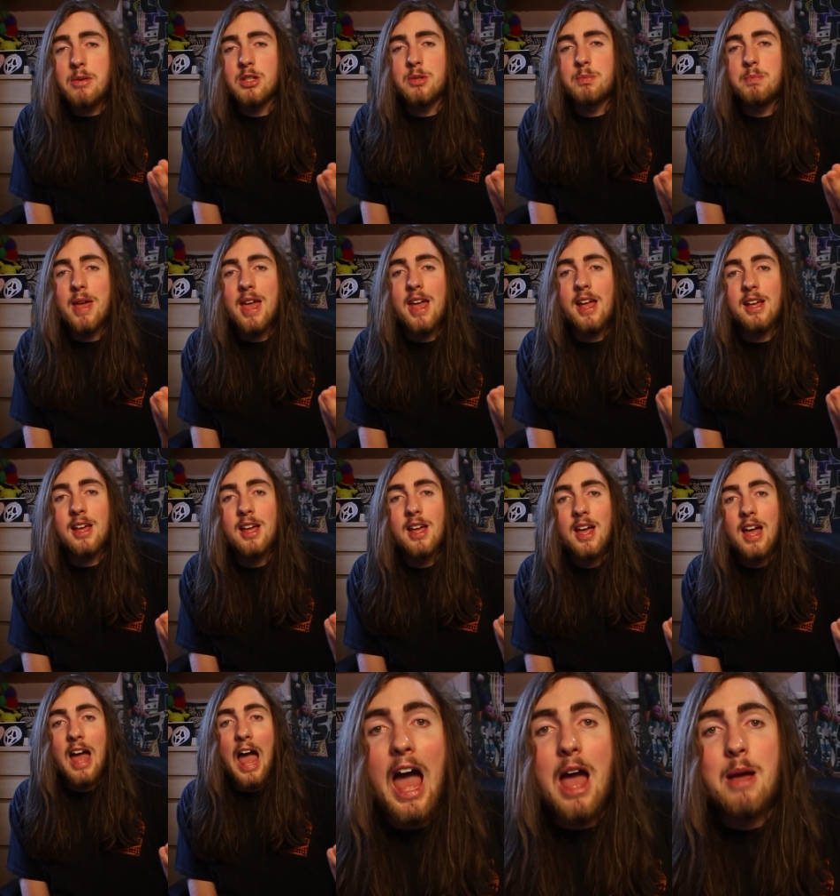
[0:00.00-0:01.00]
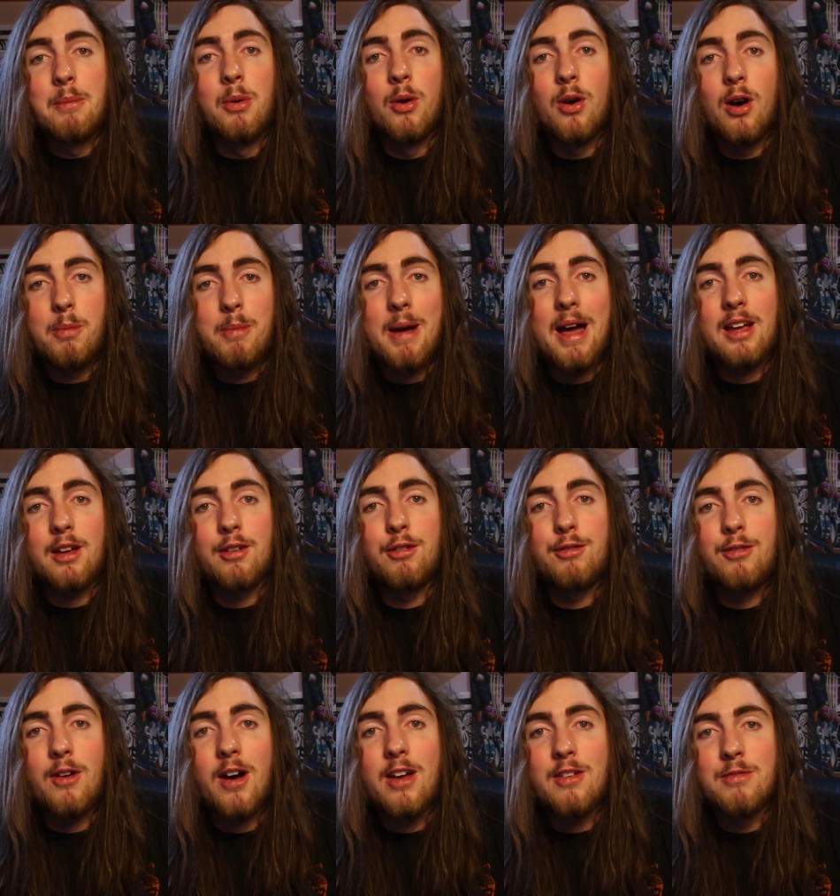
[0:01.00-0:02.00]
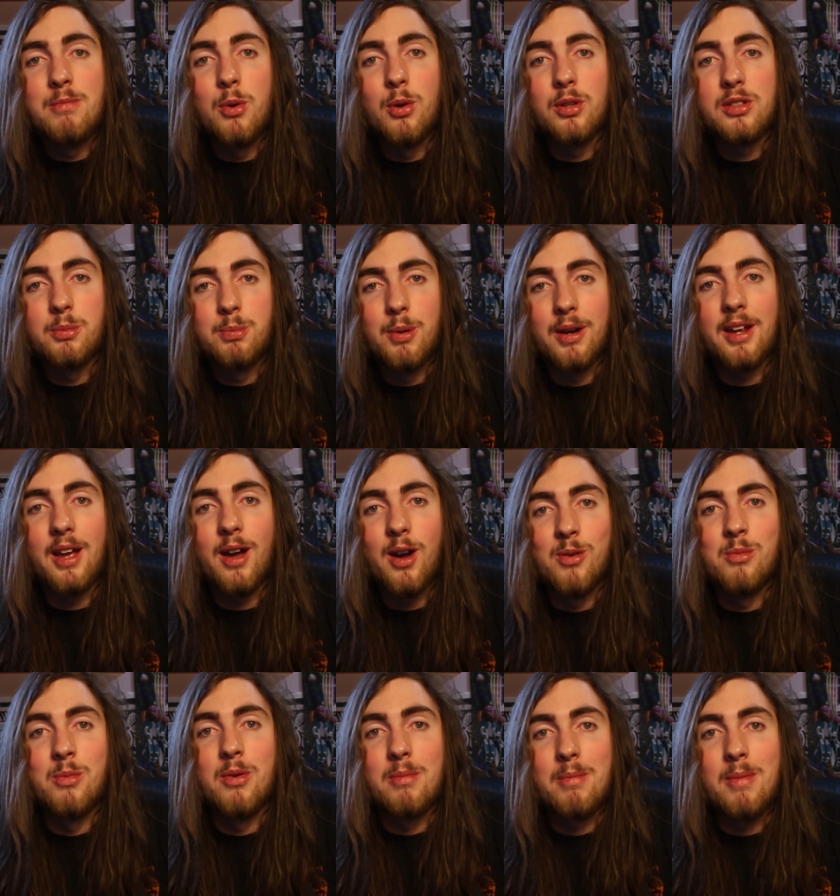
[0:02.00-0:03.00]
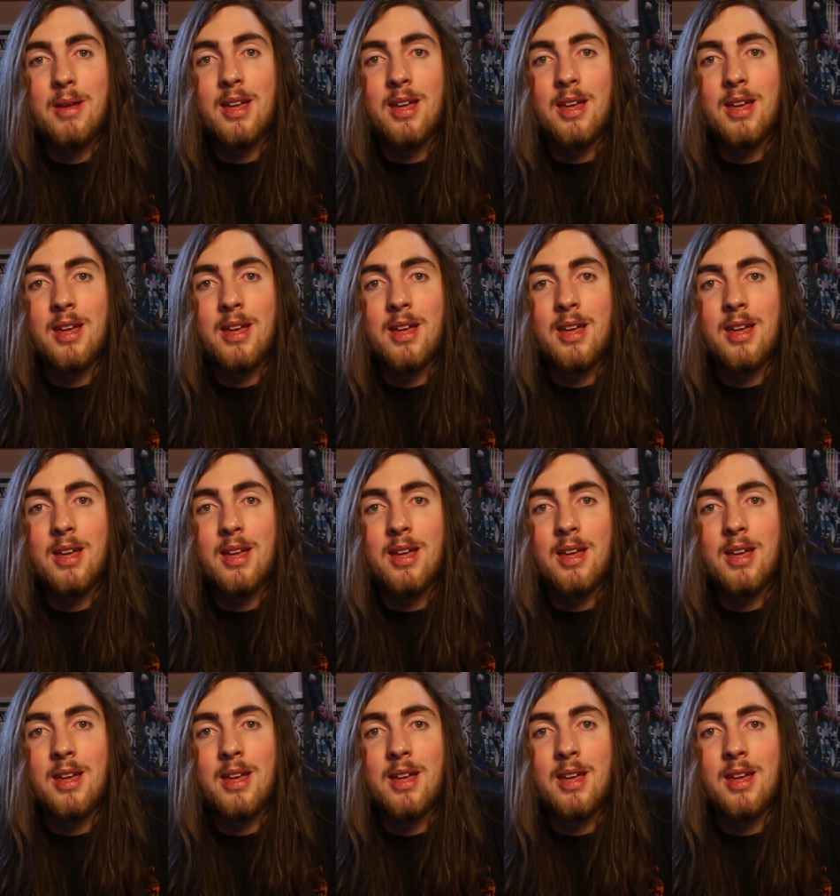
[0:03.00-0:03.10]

was big. I bought a pack of 5 more to bring home with